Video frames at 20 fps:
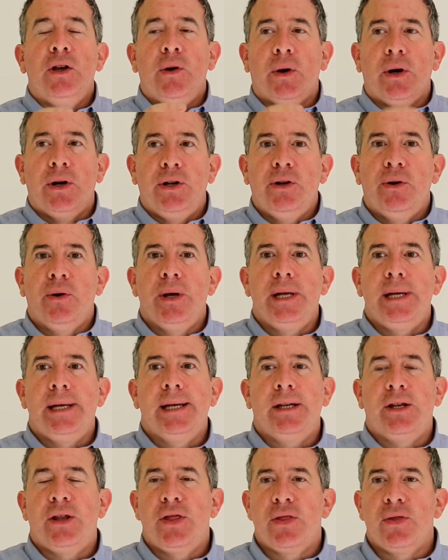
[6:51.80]
You are
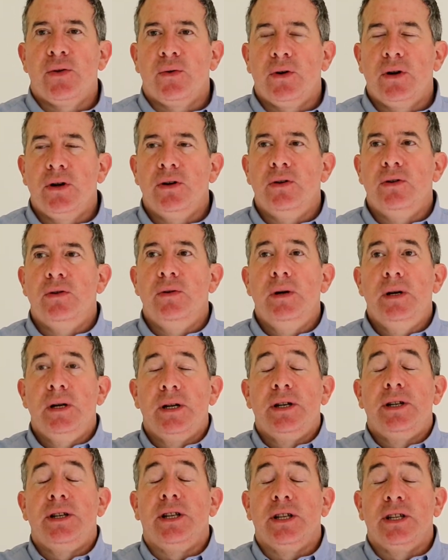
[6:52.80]
doing it through
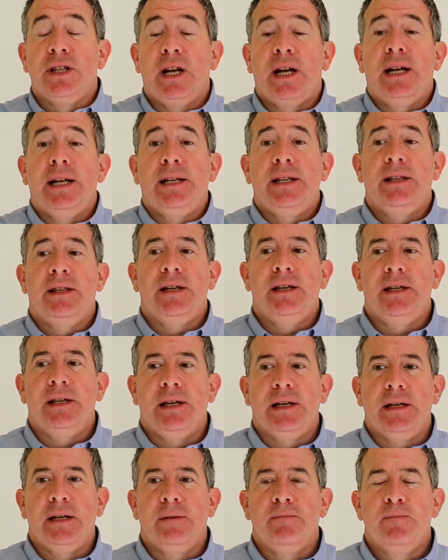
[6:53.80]
design
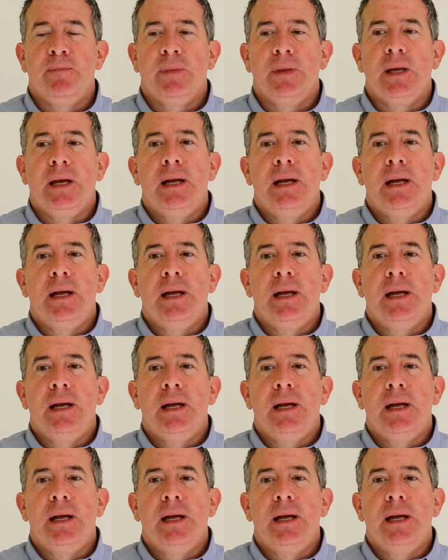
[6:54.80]
thinking.